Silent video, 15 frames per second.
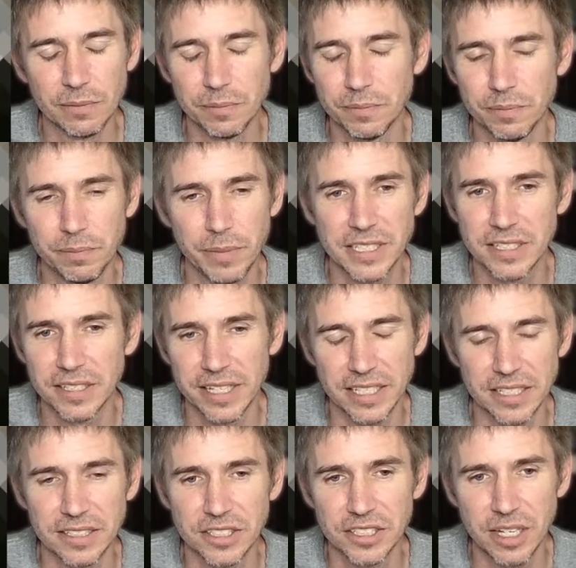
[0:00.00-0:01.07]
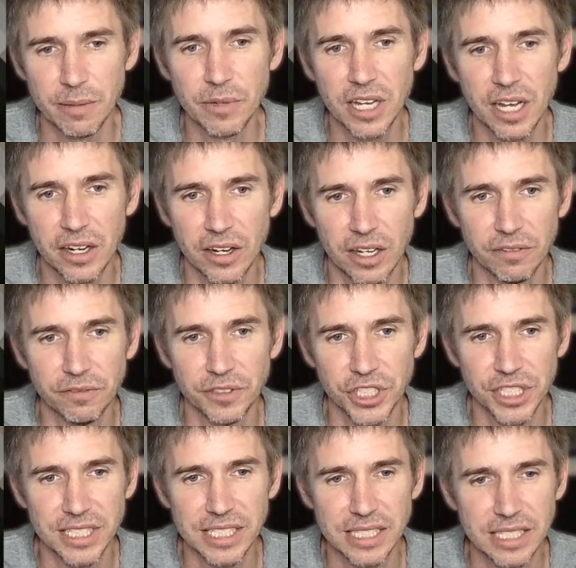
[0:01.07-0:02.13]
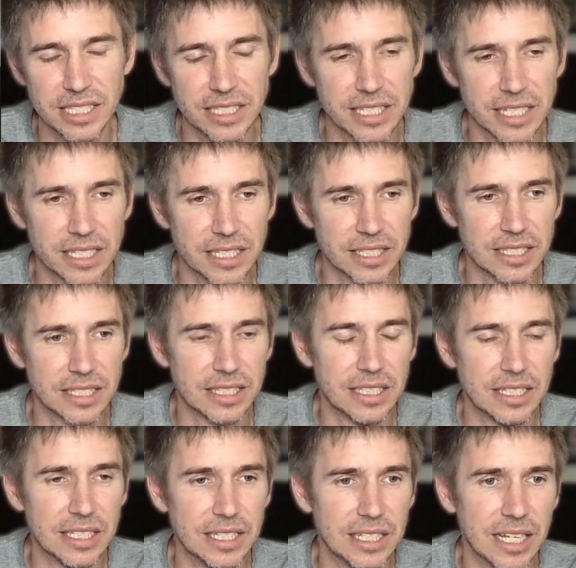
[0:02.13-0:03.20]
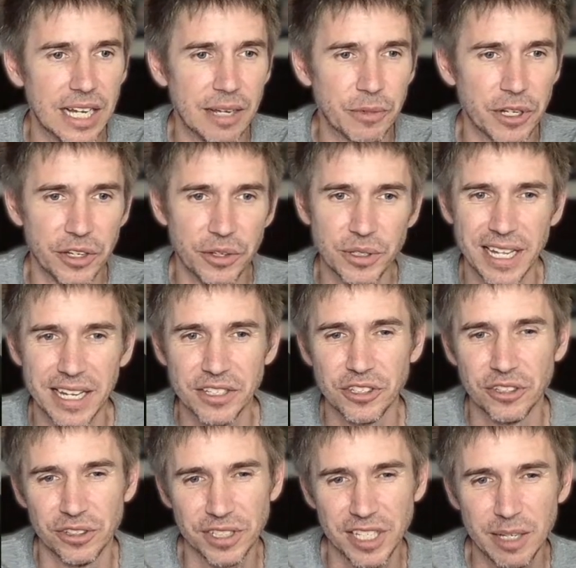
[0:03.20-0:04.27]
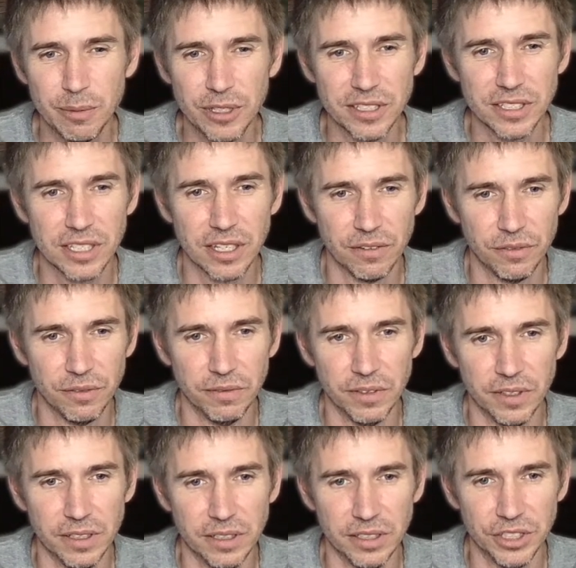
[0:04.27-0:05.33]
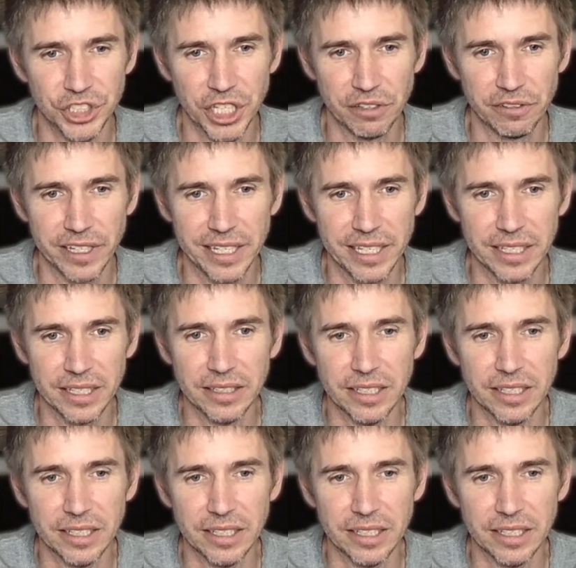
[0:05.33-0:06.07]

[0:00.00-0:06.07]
basically at some cutoff, GCC says I'm going to use an external table instead of generating